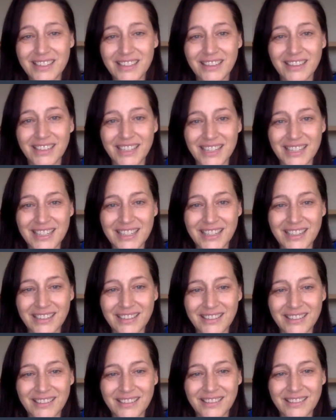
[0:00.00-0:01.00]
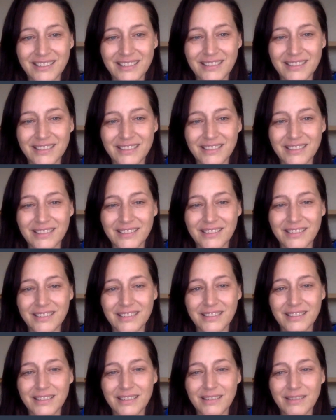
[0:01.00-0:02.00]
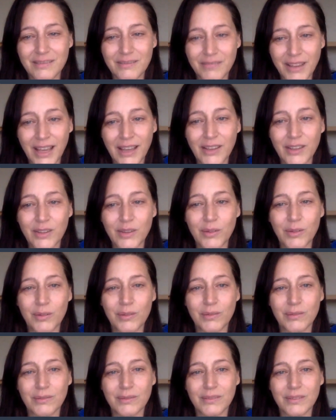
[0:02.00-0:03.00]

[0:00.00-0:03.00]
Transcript: to listen, value,